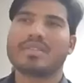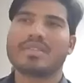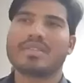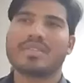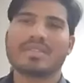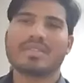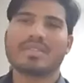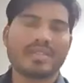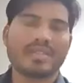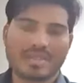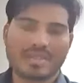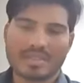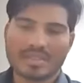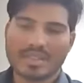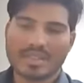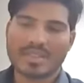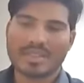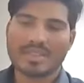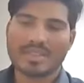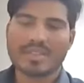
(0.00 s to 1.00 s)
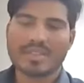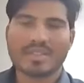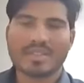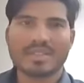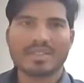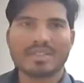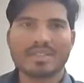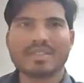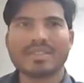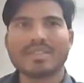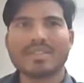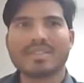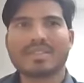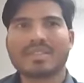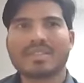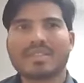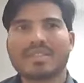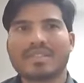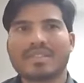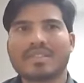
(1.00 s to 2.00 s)
If I ask you what is the gold
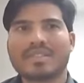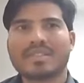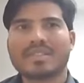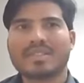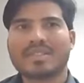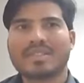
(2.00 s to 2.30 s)
standard treatment?